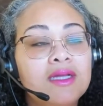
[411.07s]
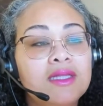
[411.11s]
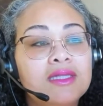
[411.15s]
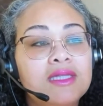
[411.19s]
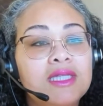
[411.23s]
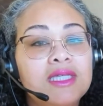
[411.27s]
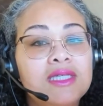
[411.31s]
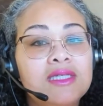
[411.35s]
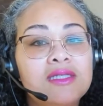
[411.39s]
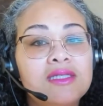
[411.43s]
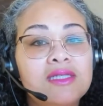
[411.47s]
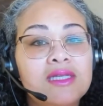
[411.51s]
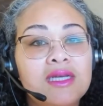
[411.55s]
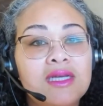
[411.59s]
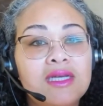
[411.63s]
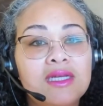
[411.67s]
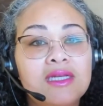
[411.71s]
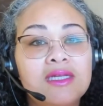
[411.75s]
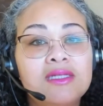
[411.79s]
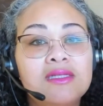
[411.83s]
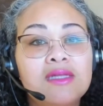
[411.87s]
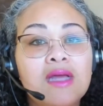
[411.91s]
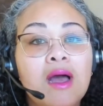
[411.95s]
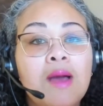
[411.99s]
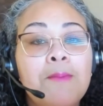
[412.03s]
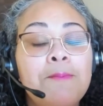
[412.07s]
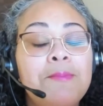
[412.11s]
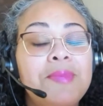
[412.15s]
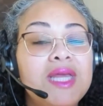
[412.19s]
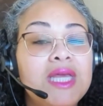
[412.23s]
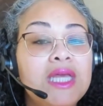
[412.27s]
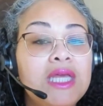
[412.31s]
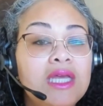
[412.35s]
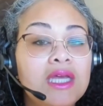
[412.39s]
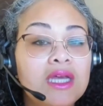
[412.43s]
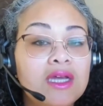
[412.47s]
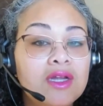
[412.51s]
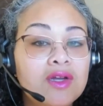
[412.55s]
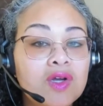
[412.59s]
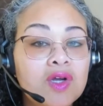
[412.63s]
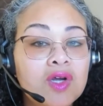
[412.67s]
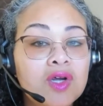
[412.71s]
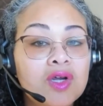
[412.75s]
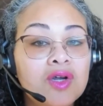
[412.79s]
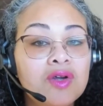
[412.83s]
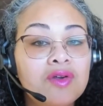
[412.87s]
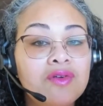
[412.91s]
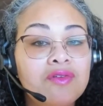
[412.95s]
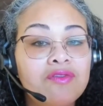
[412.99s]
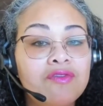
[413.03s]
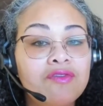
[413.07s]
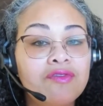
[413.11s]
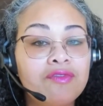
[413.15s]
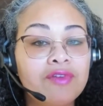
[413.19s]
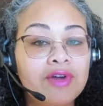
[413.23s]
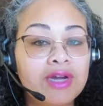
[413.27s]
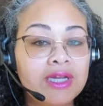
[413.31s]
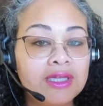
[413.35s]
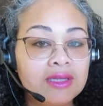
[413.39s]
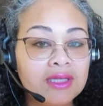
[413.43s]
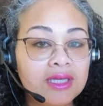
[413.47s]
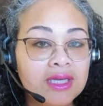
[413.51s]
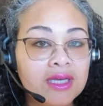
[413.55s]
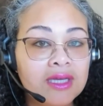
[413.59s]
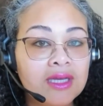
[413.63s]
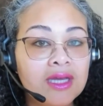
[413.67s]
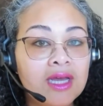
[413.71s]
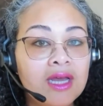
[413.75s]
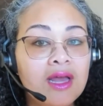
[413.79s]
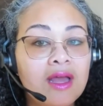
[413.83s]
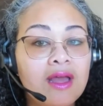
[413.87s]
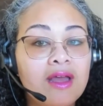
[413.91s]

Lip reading: this is beginner friendly.